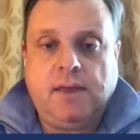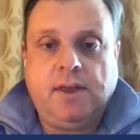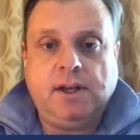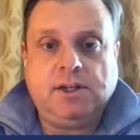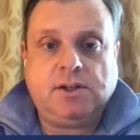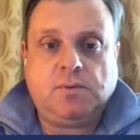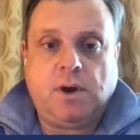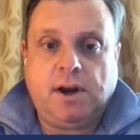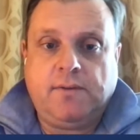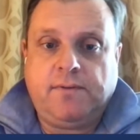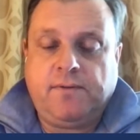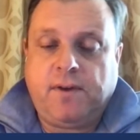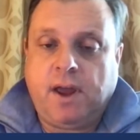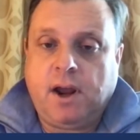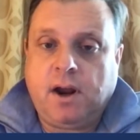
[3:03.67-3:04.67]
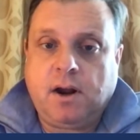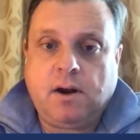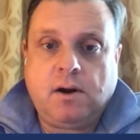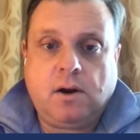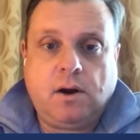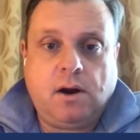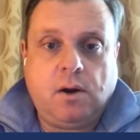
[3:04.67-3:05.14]
They just want a
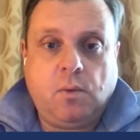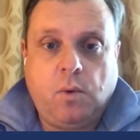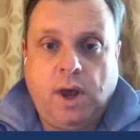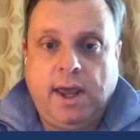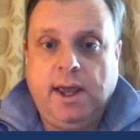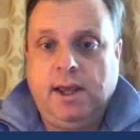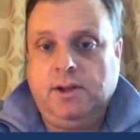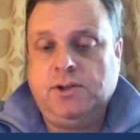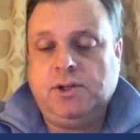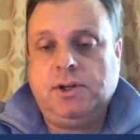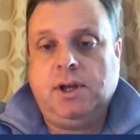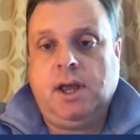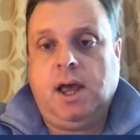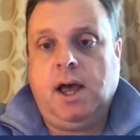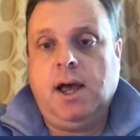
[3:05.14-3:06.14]
fair wage.